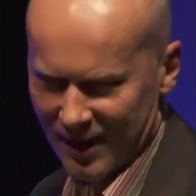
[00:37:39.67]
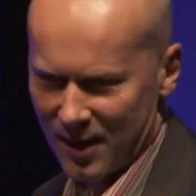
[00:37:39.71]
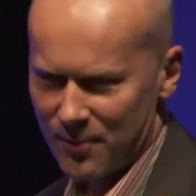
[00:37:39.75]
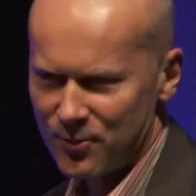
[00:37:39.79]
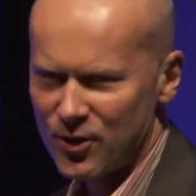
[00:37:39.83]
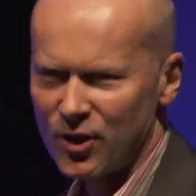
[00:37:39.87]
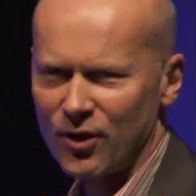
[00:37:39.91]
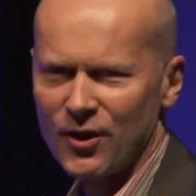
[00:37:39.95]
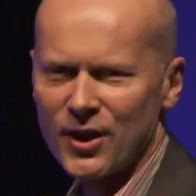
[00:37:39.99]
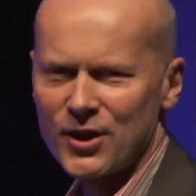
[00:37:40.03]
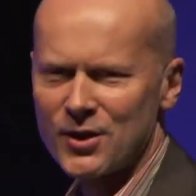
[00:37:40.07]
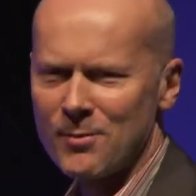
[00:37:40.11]
I'm
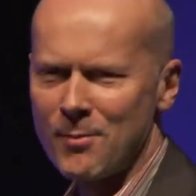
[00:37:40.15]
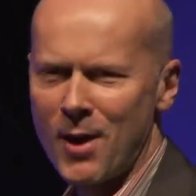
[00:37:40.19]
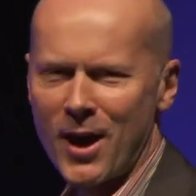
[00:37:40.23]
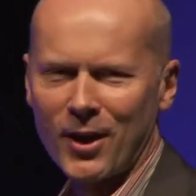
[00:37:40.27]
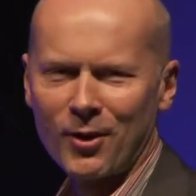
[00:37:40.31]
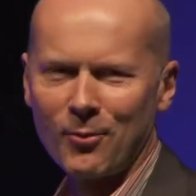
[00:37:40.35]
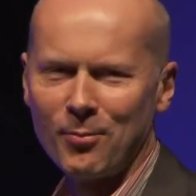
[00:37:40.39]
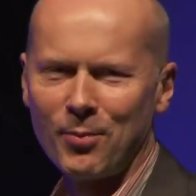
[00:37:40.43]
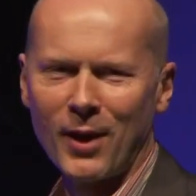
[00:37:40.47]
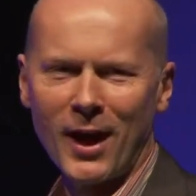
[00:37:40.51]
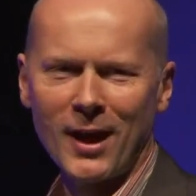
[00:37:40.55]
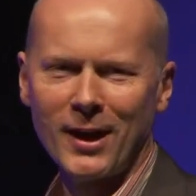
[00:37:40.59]
sure there's a
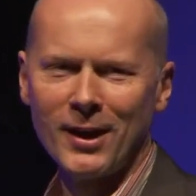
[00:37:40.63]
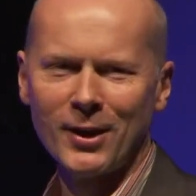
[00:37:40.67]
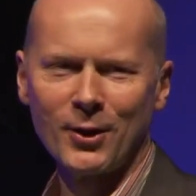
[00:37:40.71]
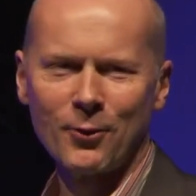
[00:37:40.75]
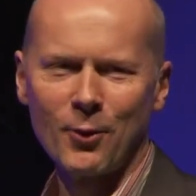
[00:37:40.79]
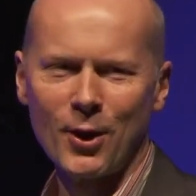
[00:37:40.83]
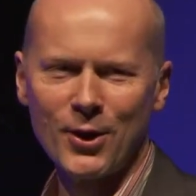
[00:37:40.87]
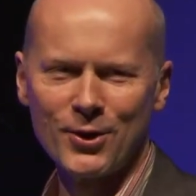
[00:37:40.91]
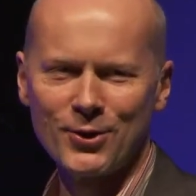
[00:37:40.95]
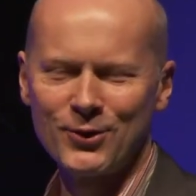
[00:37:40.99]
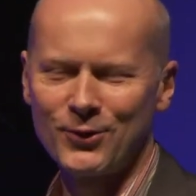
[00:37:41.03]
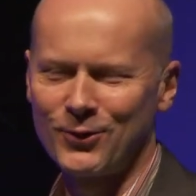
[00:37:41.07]
Michael Palin
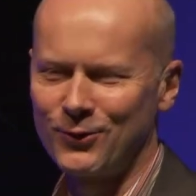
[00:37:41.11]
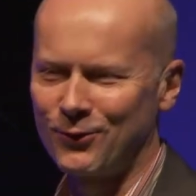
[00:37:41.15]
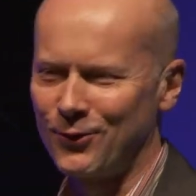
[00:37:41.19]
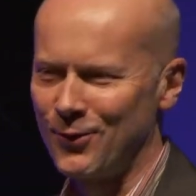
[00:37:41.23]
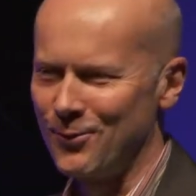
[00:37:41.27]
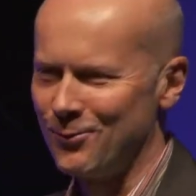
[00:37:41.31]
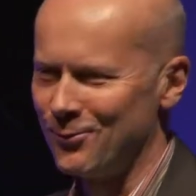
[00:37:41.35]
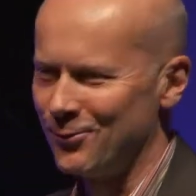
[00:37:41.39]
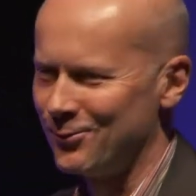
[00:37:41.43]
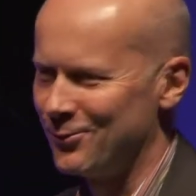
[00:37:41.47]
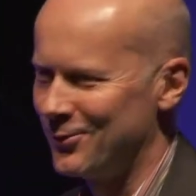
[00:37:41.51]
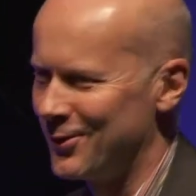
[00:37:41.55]
quote
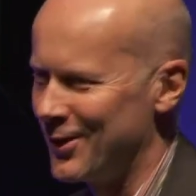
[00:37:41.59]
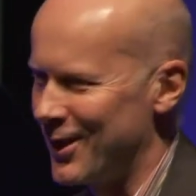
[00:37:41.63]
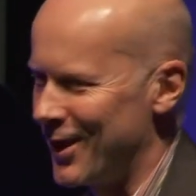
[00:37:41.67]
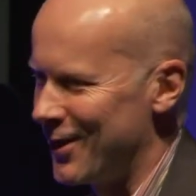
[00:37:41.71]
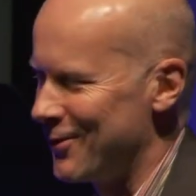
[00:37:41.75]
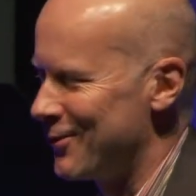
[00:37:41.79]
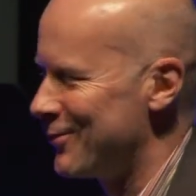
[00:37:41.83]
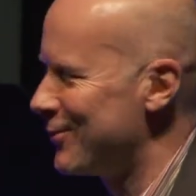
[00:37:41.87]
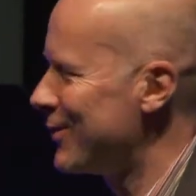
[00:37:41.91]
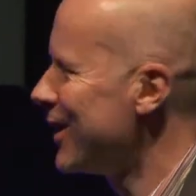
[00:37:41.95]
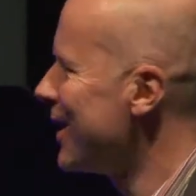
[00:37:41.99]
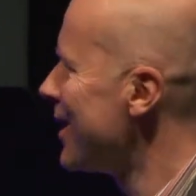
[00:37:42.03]
from uh,
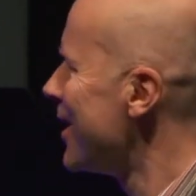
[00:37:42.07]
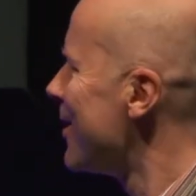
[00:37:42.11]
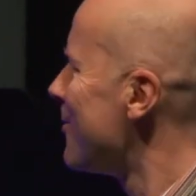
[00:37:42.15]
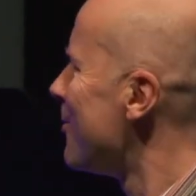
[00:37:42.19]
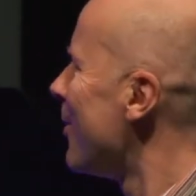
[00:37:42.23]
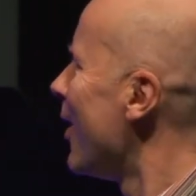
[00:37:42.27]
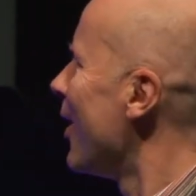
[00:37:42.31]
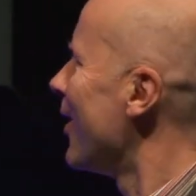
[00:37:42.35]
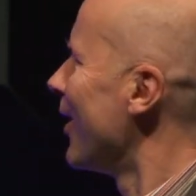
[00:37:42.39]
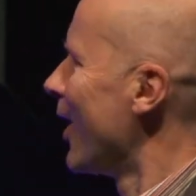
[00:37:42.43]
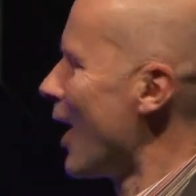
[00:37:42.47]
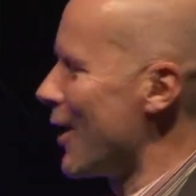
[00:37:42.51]

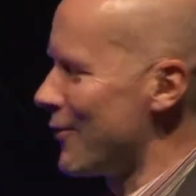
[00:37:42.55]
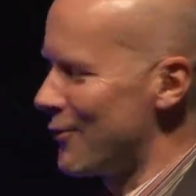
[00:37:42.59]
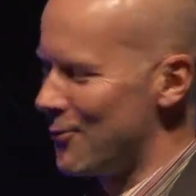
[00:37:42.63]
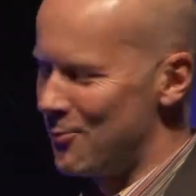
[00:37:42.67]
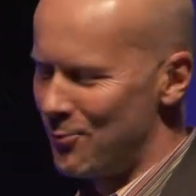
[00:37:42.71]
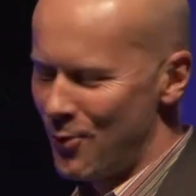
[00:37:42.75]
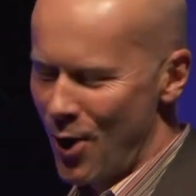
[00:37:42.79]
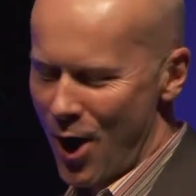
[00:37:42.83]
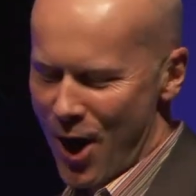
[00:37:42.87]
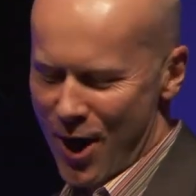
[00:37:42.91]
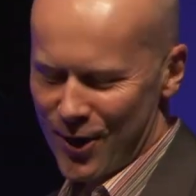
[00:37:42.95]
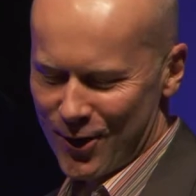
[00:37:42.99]
The Life
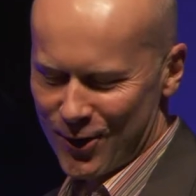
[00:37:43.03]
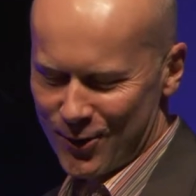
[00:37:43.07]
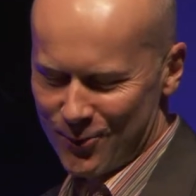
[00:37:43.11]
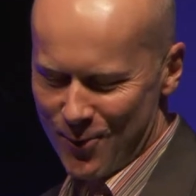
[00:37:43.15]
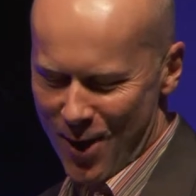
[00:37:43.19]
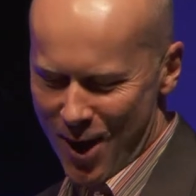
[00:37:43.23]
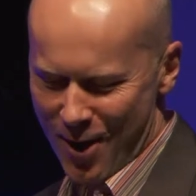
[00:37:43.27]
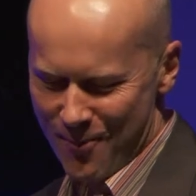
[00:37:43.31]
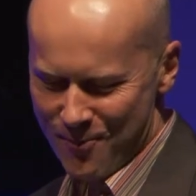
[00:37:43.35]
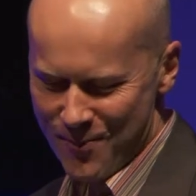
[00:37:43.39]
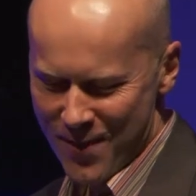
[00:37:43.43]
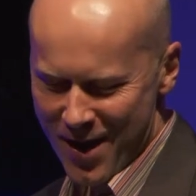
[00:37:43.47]
of Brian as
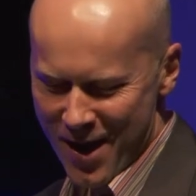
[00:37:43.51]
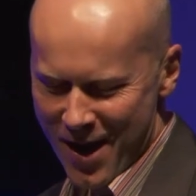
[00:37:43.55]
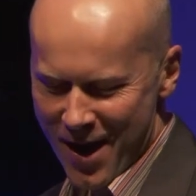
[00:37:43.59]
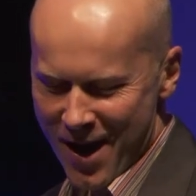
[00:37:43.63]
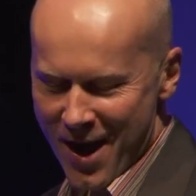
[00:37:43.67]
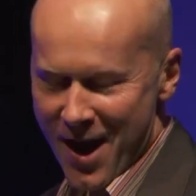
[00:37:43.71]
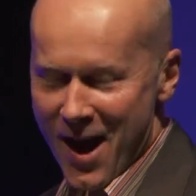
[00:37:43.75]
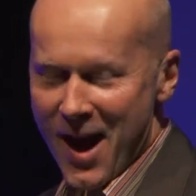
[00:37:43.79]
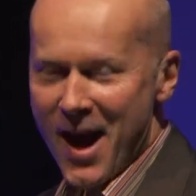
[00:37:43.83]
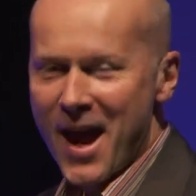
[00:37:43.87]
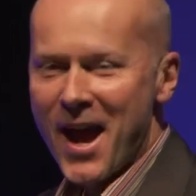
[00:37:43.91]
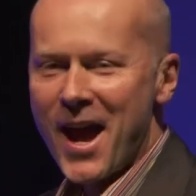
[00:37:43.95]
well.
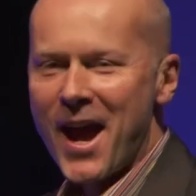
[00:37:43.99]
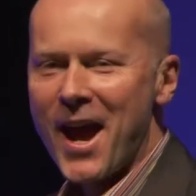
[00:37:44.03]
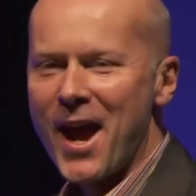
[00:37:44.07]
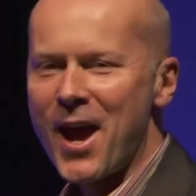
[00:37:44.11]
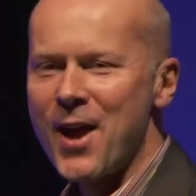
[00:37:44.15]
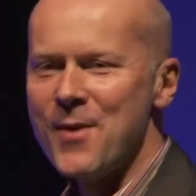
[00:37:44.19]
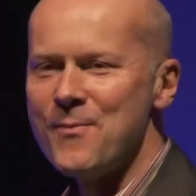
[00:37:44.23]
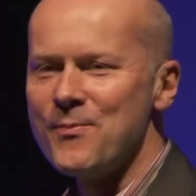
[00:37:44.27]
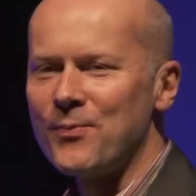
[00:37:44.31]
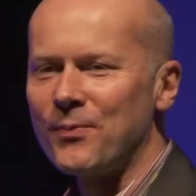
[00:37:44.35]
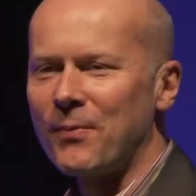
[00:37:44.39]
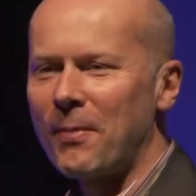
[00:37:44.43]

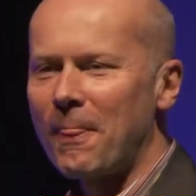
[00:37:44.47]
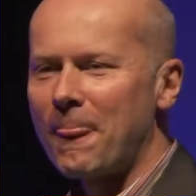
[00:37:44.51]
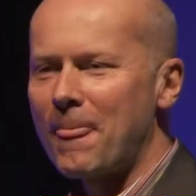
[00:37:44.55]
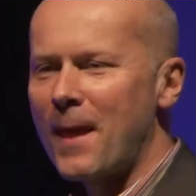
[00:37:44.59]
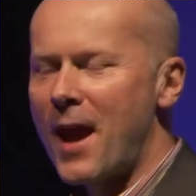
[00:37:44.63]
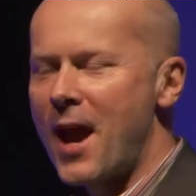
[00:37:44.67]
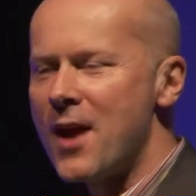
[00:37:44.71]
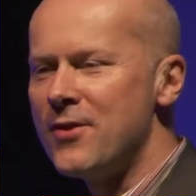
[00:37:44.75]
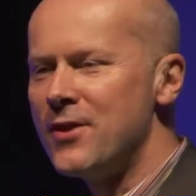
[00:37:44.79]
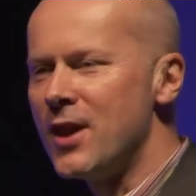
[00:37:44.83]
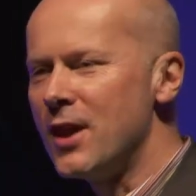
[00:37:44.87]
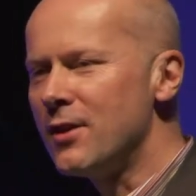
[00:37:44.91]
Um,
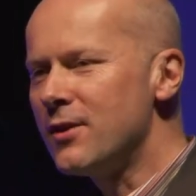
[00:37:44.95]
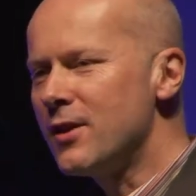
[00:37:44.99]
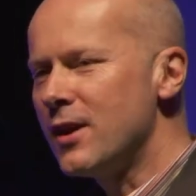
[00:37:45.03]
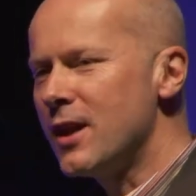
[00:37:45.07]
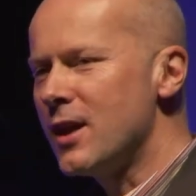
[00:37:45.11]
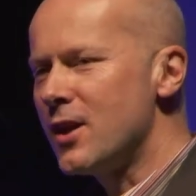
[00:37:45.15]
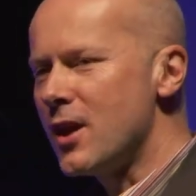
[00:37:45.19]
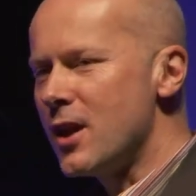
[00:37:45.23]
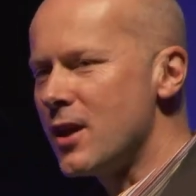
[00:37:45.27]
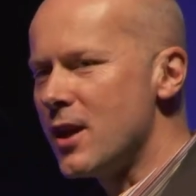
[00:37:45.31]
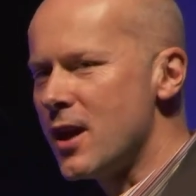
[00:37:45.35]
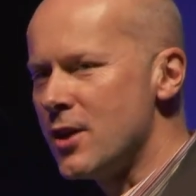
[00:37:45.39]
the other
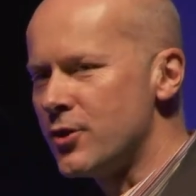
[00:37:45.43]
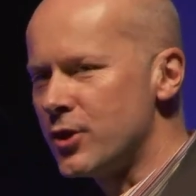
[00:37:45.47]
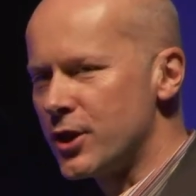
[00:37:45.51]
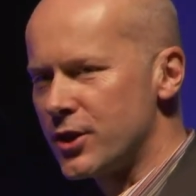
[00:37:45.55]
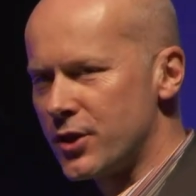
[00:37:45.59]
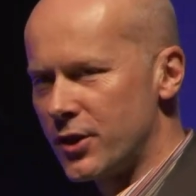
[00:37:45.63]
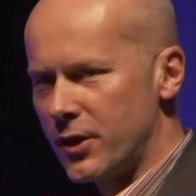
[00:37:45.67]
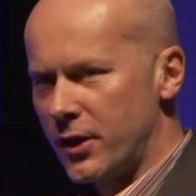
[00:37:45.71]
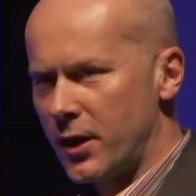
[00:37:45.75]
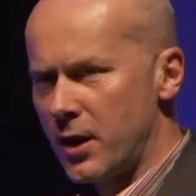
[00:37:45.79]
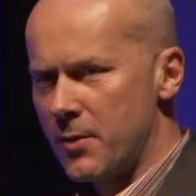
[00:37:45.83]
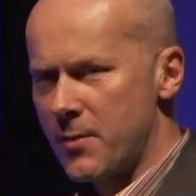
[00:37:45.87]

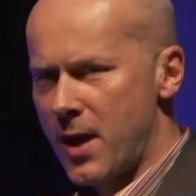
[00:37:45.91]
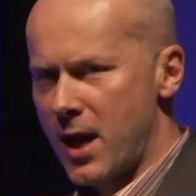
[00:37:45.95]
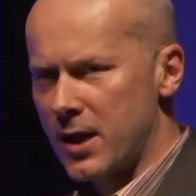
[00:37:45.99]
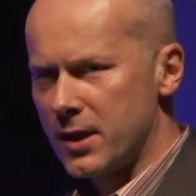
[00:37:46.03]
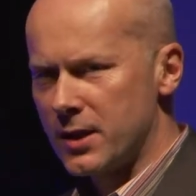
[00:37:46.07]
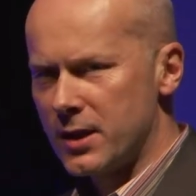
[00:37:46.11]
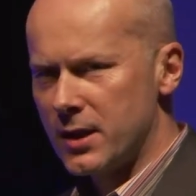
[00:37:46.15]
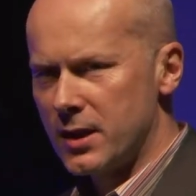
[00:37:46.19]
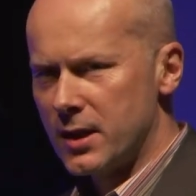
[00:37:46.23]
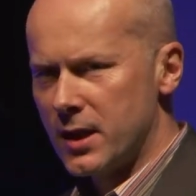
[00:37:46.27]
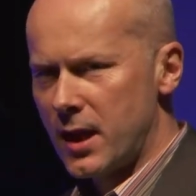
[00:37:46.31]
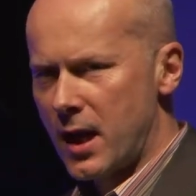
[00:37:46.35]
interesting thing
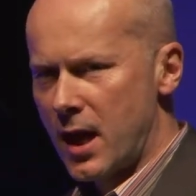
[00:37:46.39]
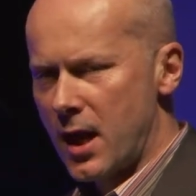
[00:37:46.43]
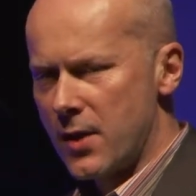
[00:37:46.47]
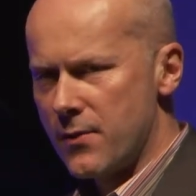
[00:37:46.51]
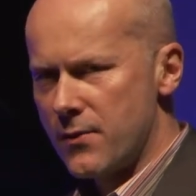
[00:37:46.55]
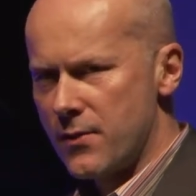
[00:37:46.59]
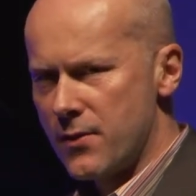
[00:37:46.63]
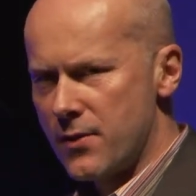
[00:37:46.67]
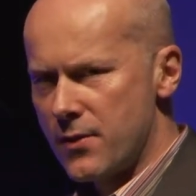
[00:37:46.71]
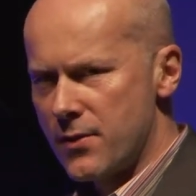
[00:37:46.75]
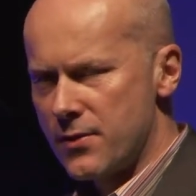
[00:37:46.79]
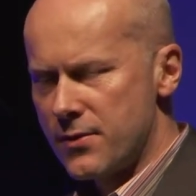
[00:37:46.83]
about uh,
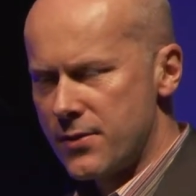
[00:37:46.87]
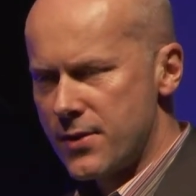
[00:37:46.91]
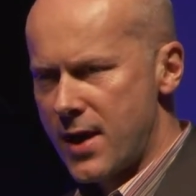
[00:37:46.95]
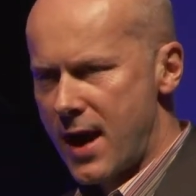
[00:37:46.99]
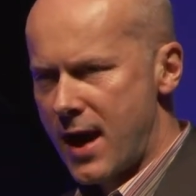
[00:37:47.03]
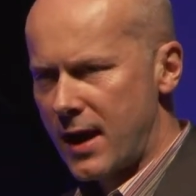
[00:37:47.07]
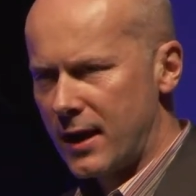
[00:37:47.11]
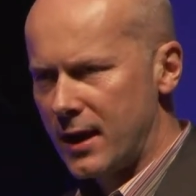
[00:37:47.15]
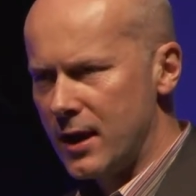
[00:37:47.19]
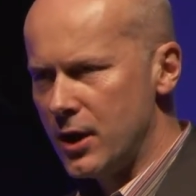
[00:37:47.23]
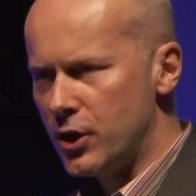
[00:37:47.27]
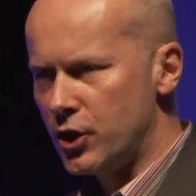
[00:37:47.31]

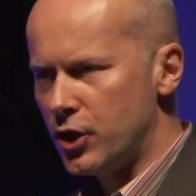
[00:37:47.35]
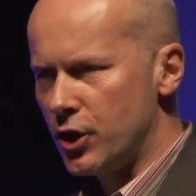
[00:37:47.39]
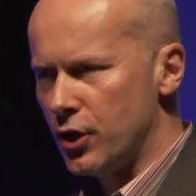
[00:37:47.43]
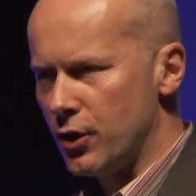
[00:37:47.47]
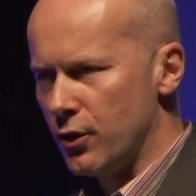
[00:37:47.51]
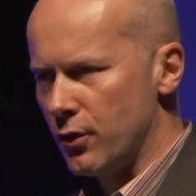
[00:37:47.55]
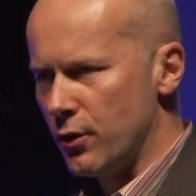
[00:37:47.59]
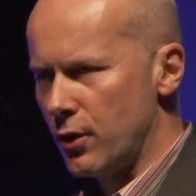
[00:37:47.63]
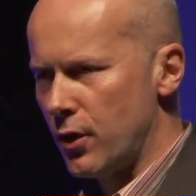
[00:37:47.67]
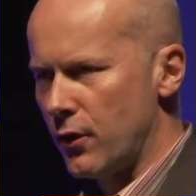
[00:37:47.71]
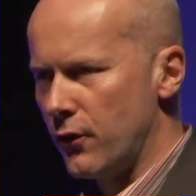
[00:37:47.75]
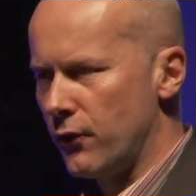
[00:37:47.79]
that
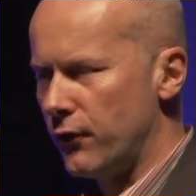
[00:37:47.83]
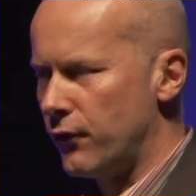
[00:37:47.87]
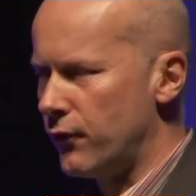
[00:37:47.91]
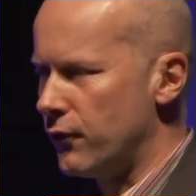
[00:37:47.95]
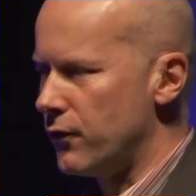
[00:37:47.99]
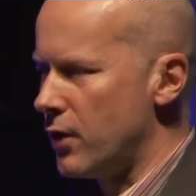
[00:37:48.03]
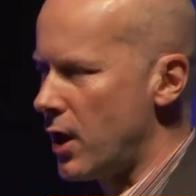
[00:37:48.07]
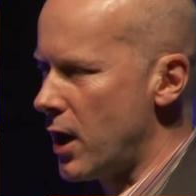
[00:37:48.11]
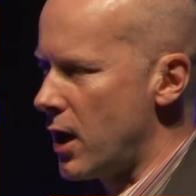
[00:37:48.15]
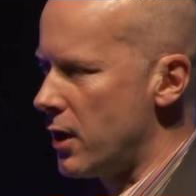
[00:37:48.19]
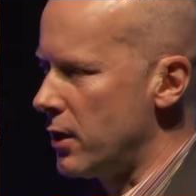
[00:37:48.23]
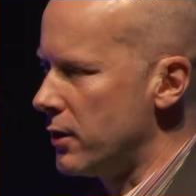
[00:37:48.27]
issue of
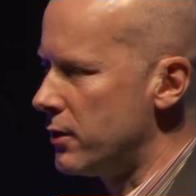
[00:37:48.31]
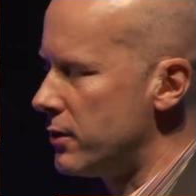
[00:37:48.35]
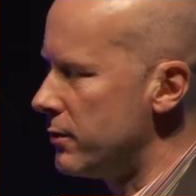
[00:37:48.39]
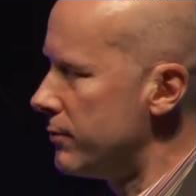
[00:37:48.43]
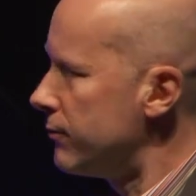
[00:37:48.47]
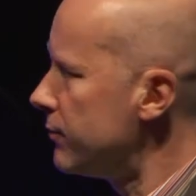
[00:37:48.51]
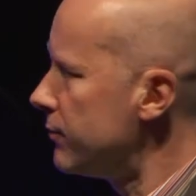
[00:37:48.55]
uh,